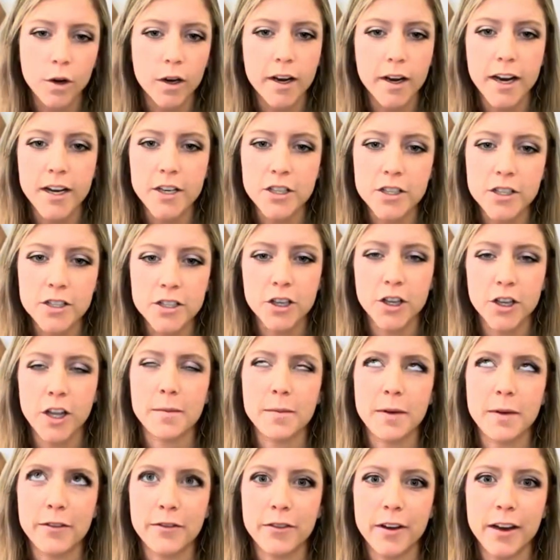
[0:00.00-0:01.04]
workations. They're
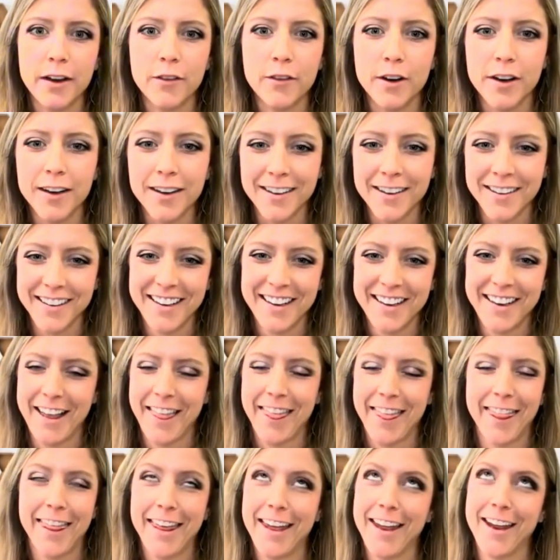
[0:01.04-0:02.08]
like my favorite.
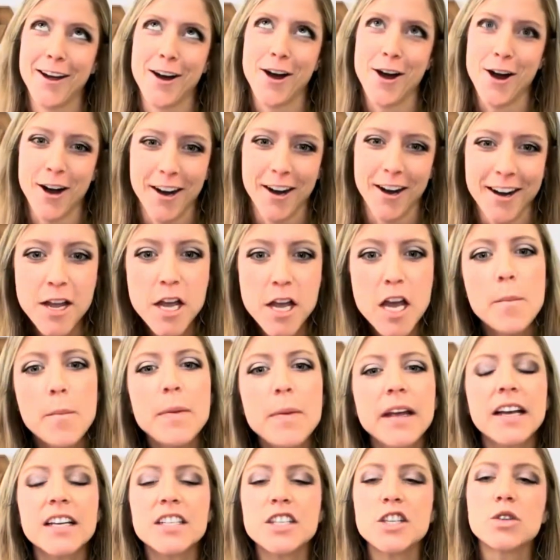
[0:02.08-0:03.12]
They are
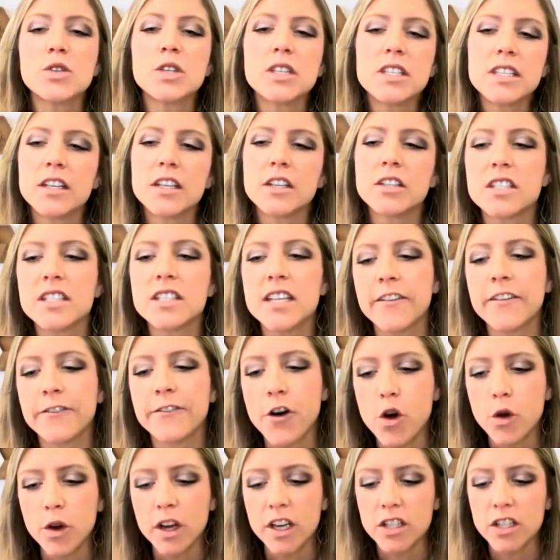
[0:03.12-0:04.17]
because you still stay
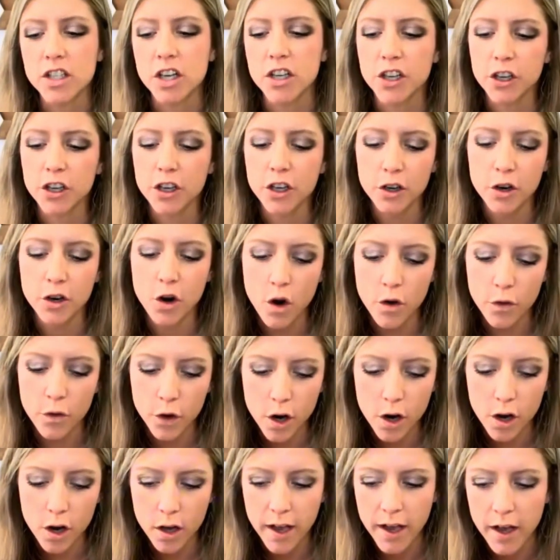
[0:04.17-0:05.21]
focused on your
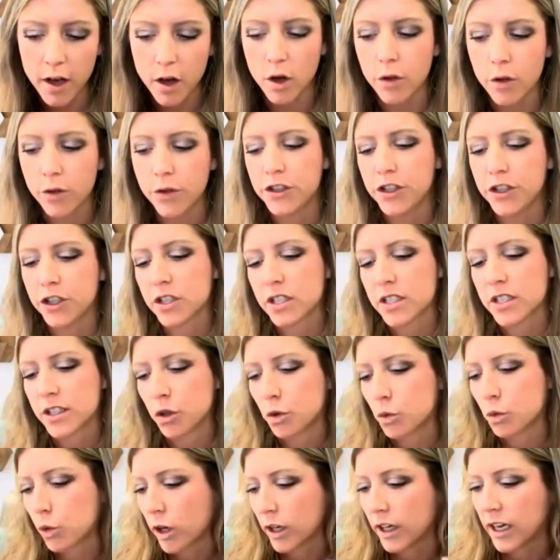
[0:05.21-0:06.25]
overall health and you're
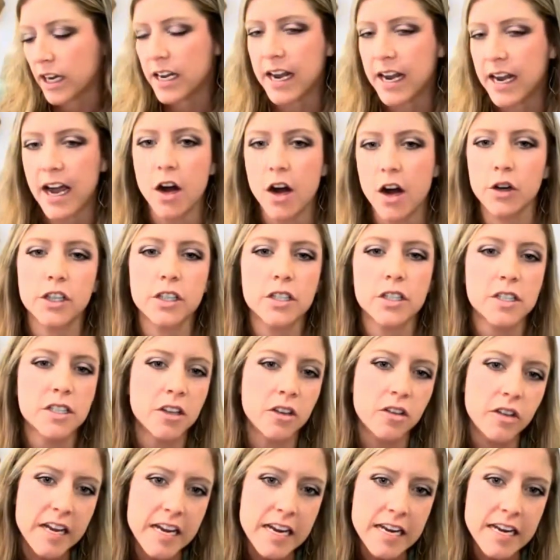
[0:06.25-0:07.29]
still working out, and you're
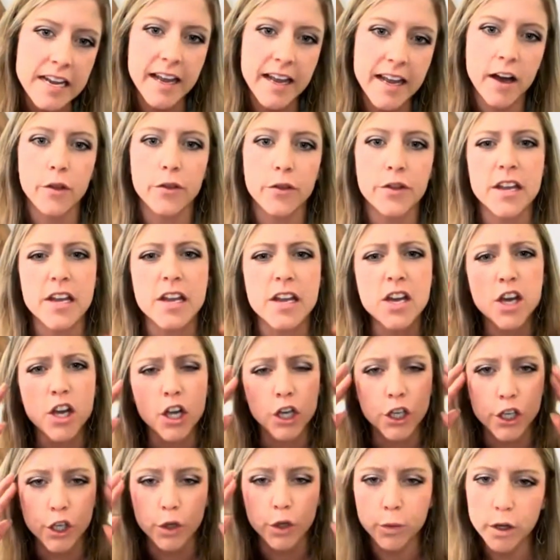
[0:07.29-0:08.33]
still eating healthy.
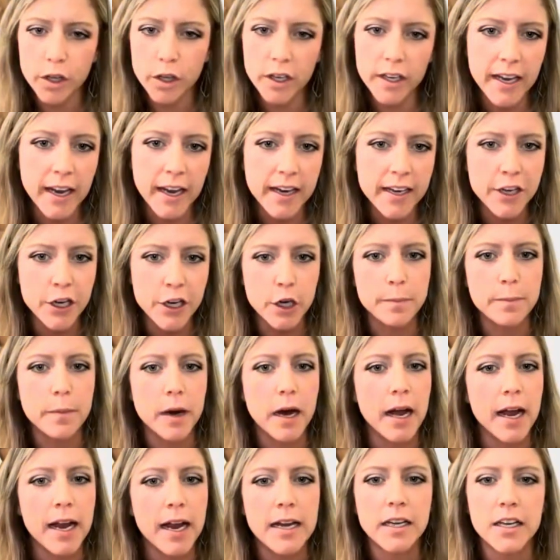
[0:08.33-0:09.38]
You're really getting your
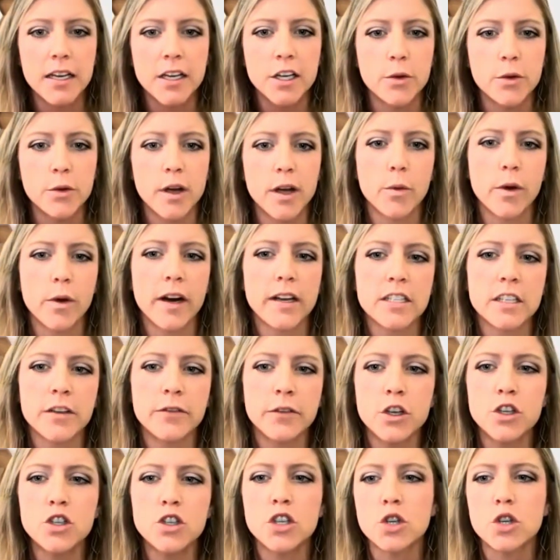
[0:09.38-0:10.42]
mind into it. Whereas if
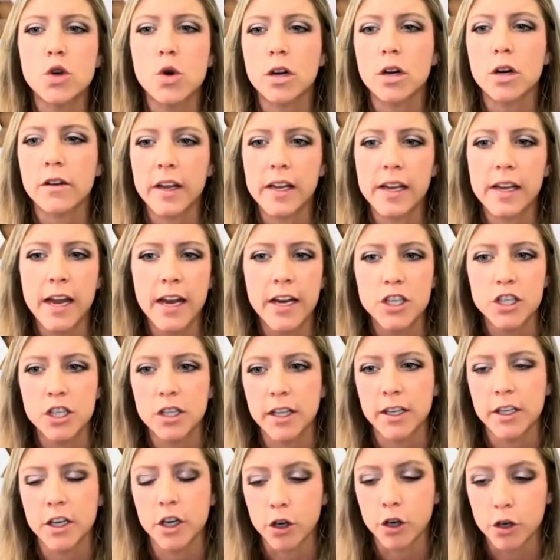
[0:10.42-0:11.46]
you just go on a vacation
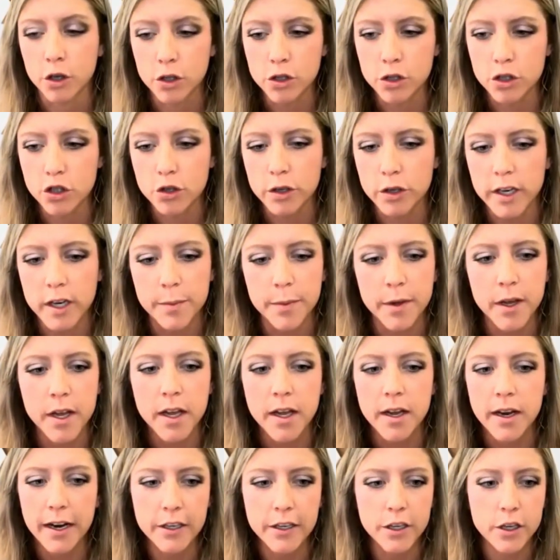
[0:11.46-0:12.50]
like a girl's trip
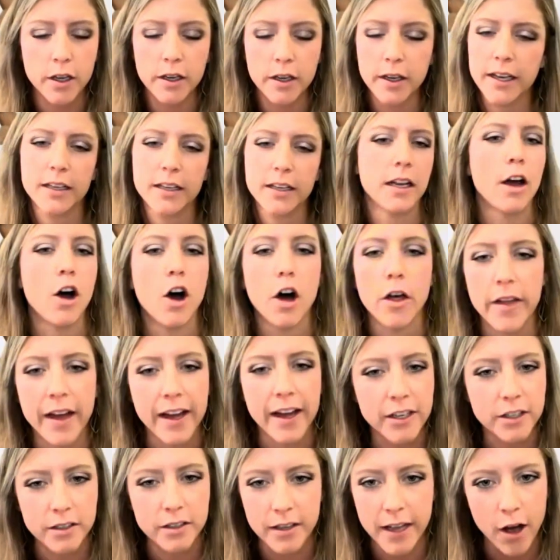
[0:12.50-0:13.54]
and and all
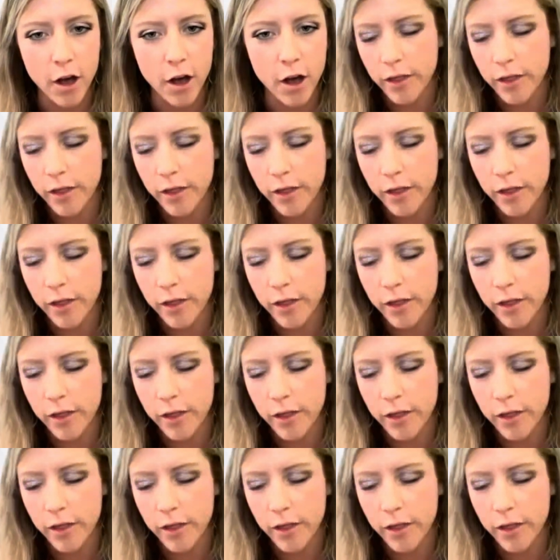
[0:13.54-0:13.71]
that